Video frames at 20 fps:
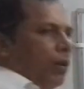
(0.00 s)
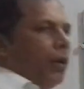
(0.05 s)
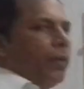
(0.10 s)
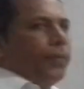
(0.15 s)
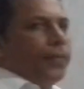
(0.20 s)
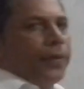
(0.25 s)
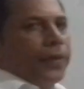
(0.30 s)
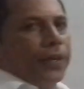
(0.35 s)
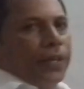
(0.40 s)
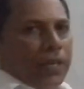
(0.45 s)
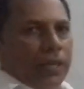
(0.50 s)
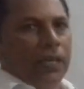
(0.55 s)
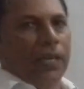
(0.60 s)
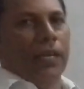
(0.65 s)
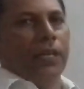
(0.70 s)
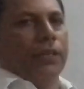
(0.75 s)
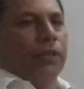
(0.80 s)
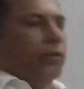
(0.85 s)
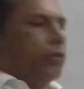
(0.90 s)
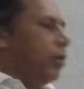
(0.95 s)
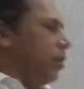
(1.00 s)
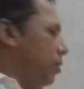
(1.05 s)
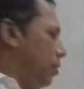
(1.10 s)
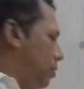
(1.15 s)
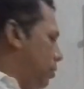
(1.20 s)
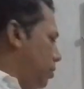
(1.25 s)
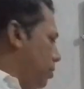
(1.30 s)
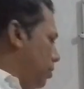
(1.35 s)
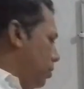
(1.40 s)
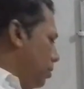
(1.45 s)
of 10
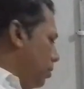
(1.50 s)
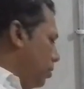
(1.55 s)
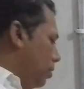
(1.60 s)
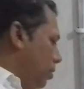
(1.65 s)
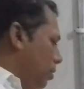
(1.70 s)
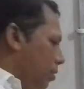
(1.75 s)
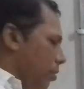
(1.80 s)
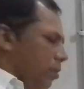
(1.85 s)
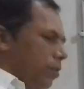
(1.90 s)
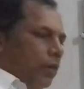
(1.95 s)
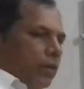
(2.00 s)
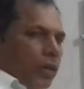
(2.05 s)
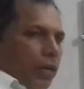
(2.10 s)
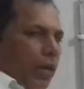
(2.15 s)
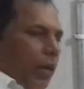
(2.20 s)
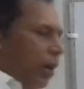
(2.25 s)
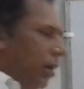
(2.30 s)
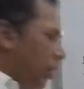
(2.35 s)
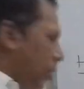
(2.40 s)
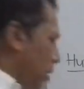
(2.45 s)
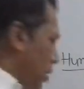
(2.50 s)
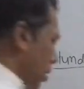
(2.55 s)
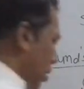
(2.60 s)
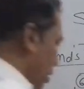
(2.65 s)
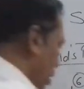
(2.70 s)
electrons. Okay?